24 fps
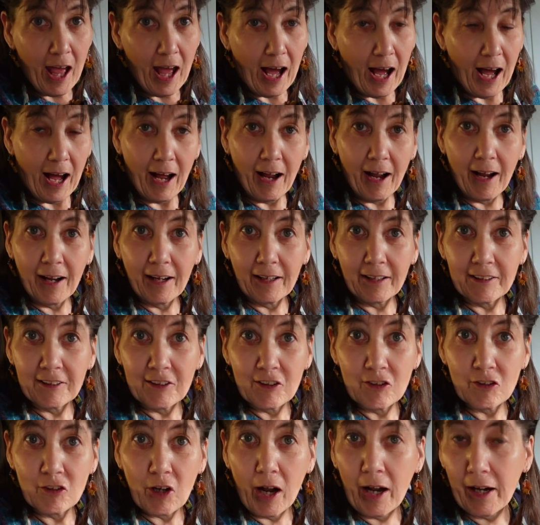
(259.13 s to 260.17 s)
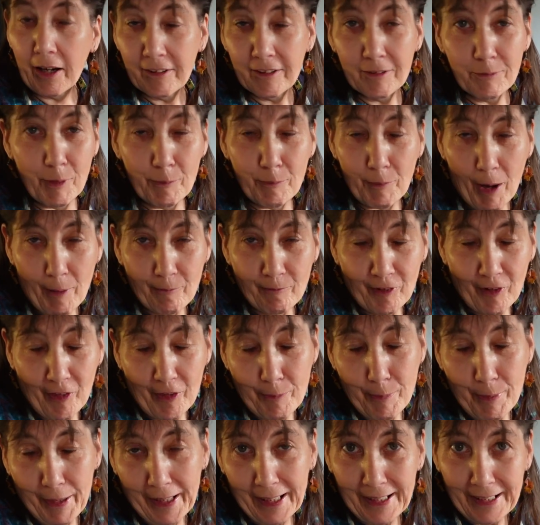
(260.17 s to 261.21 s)
and I asked my mum for the
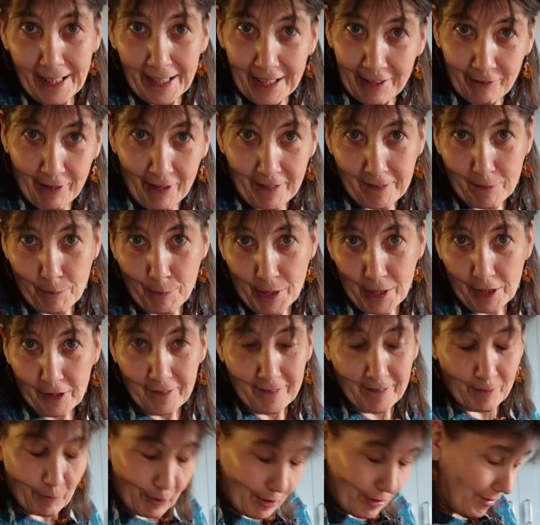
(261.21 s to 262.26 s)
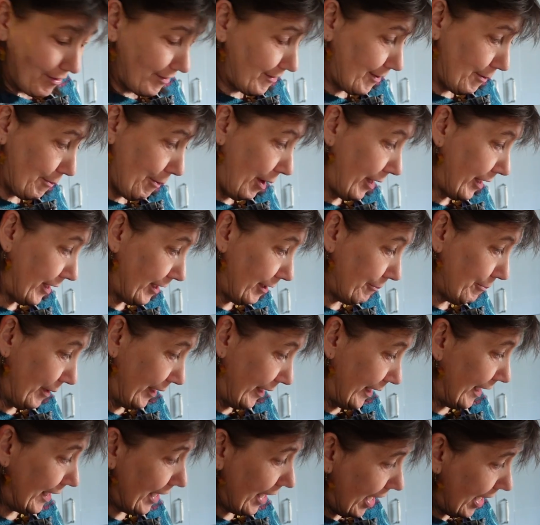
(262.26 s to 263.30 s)
Piccalilli recipe because I wanted to make
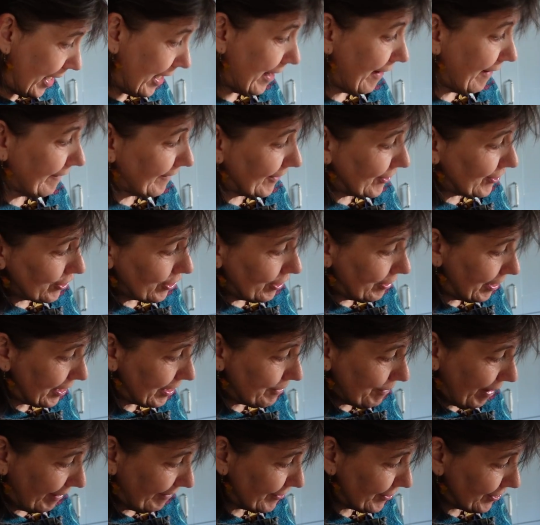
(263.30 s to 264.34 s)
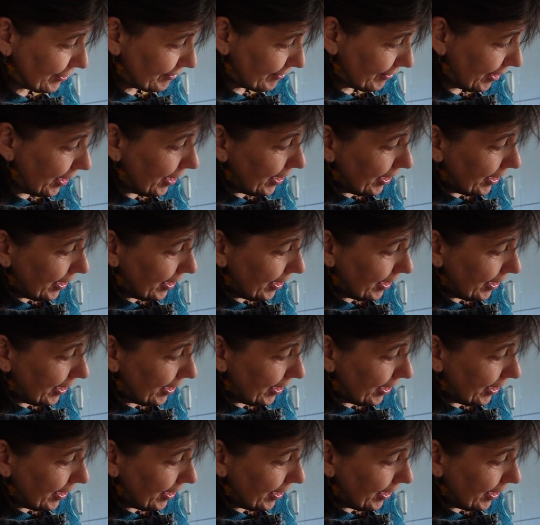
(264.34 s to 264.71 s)
Piccalilli as a newly married